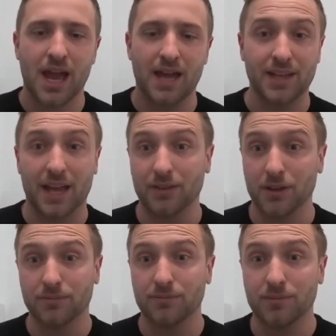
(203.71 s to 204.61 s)

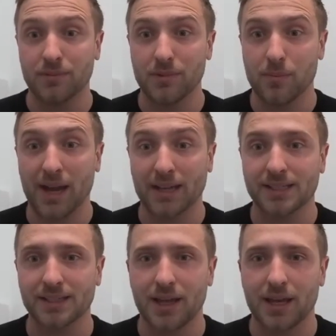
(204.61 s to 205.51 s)
that the
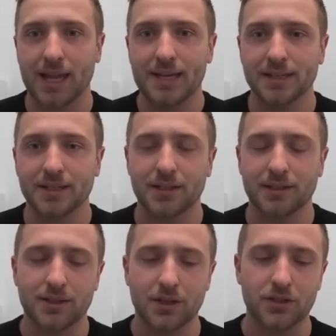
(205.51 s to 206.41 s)
banks and lenders
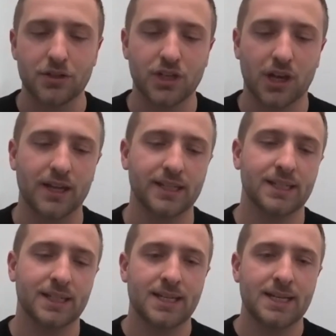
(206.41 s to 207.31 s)
can utilize,